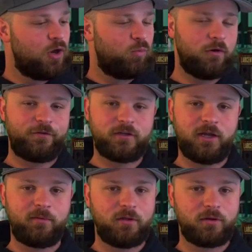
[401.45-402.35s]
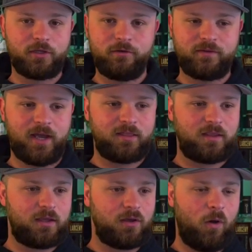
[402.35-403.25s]
Woodford Double Oak, you've got
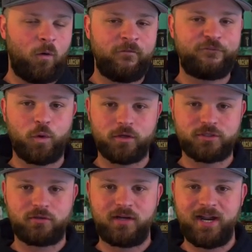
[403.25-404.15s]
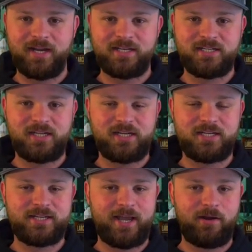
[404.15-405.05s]
the Old Forester
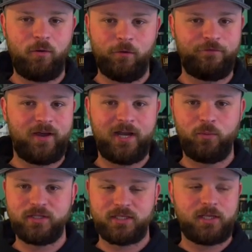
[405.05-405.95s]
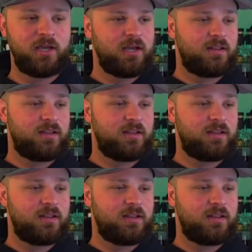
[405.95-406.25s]
1910 Old Fine Whiskey,